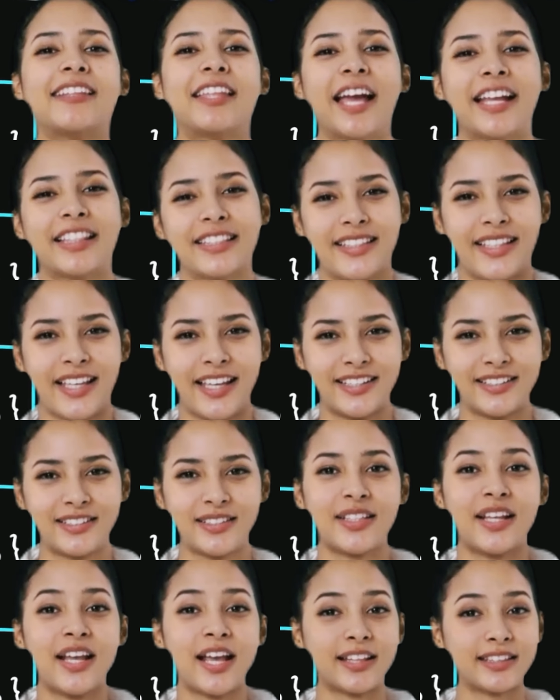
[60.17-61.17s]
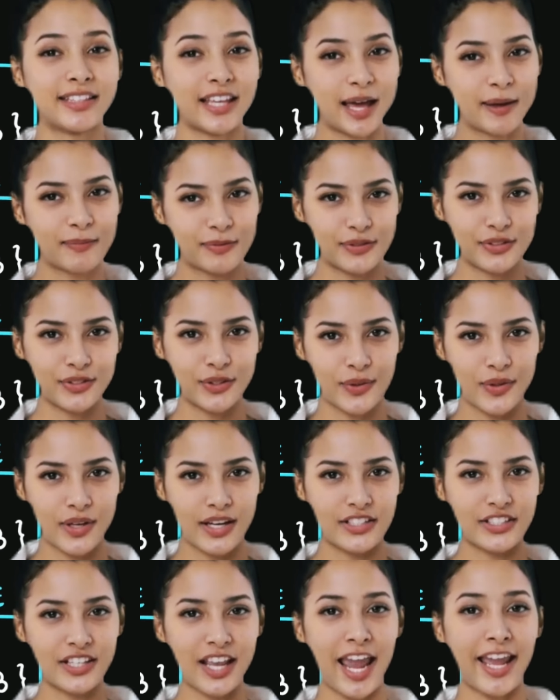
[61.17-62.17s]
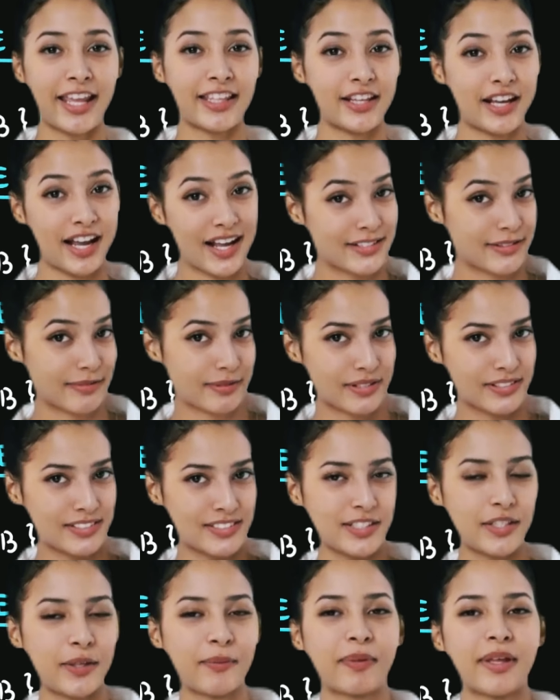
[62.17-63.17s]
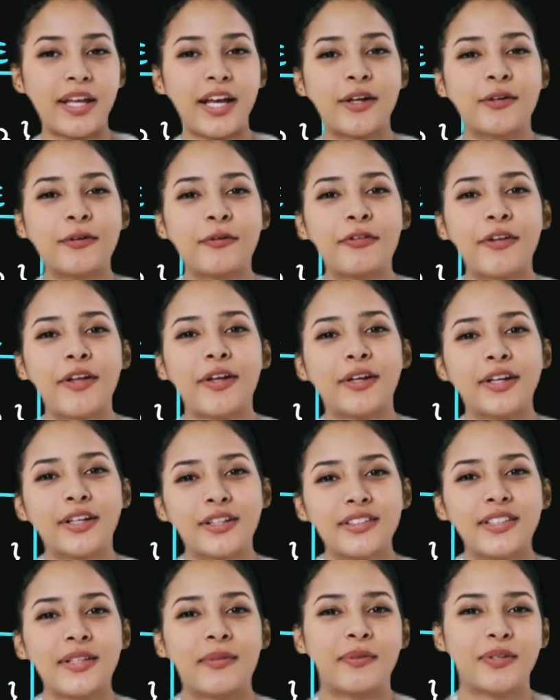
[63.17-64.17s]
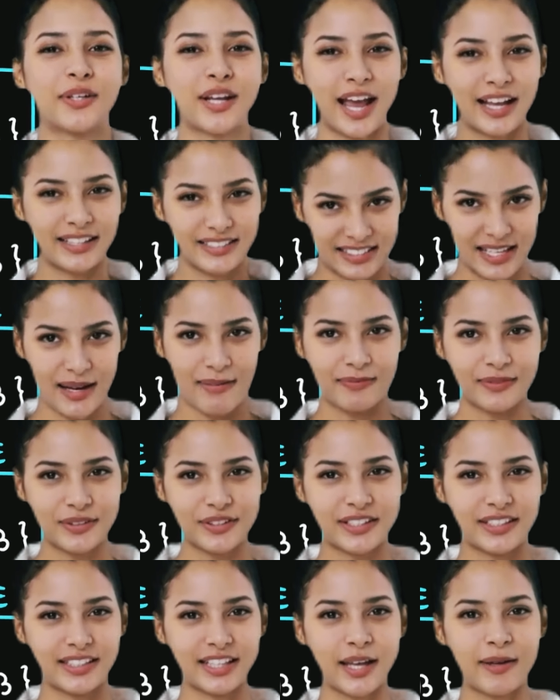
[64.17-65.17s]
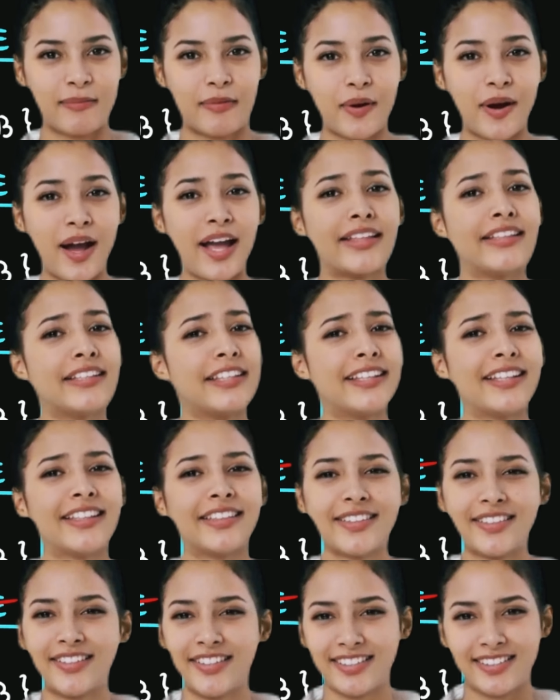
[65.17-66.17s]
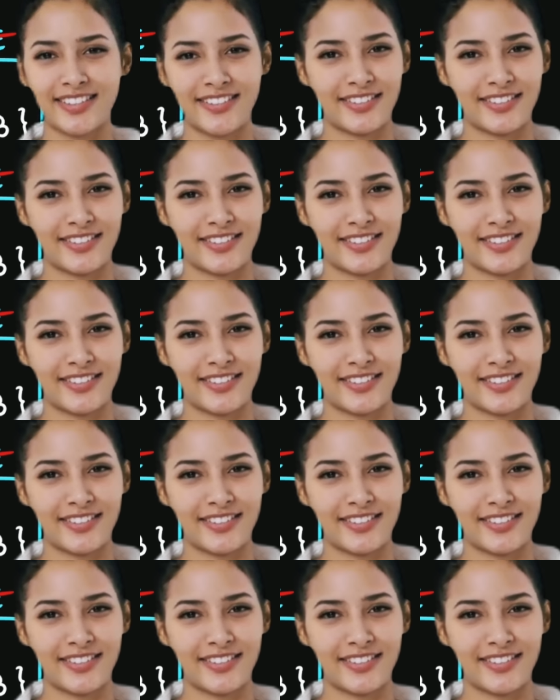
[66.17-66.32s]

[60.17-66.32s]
that sense, table storage and Cosmos DB are very similar except for the table entities.